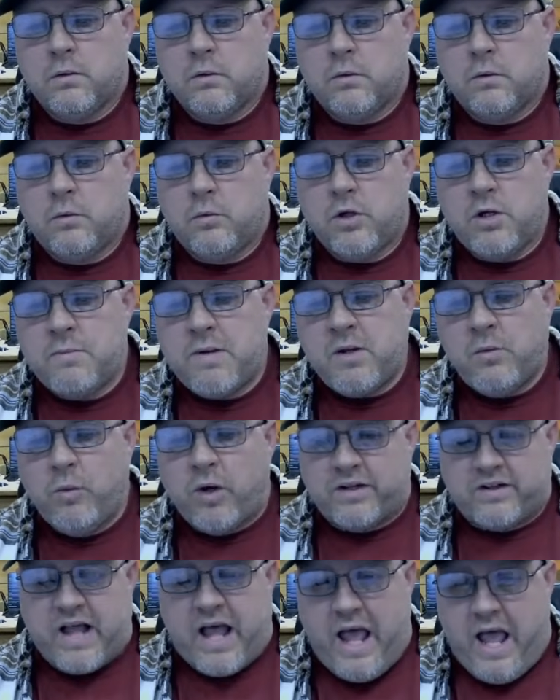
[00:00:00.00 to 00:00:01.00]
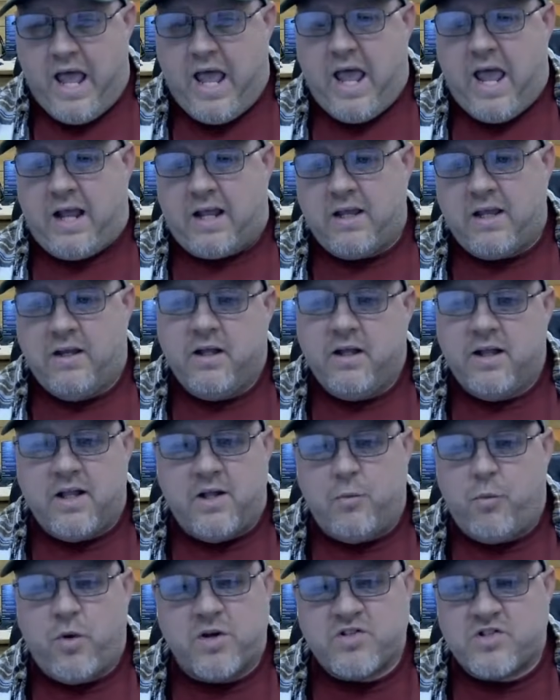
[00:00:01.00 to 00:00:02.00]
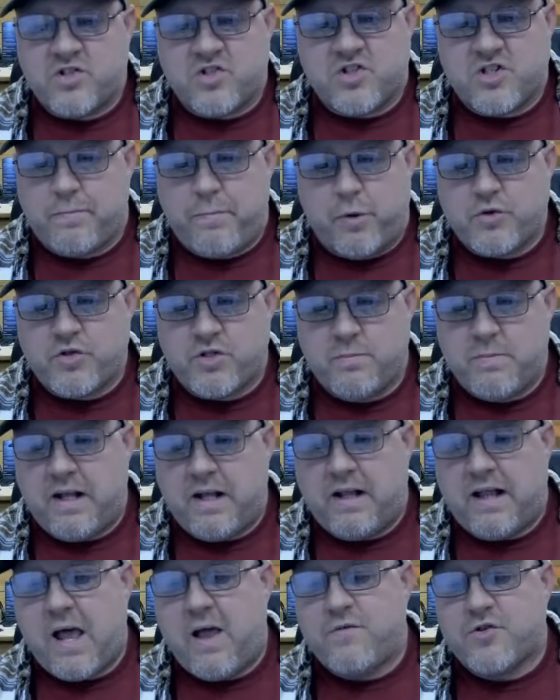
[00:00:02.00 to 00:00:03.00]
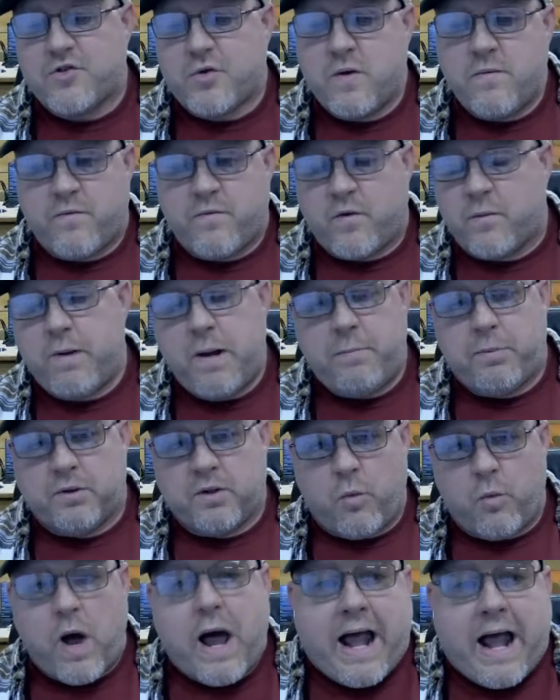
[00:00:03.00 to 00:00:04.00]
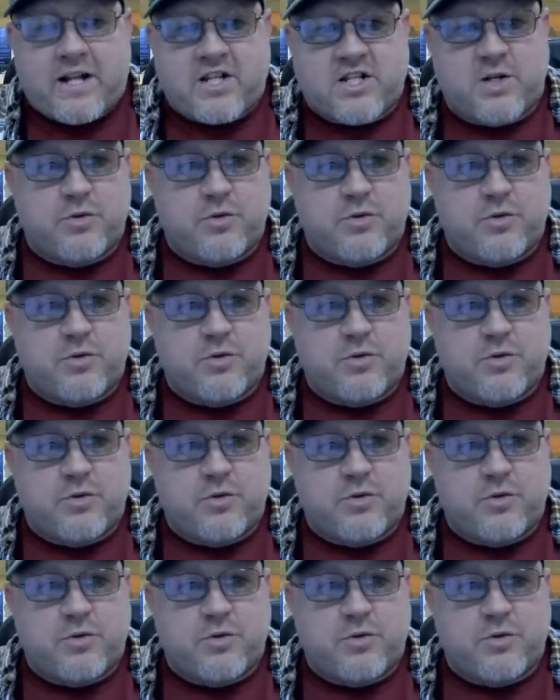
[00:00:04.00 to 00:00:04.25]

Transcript: What do you mean, what the heck? It wasn't supposed to be a live stream for people to watch.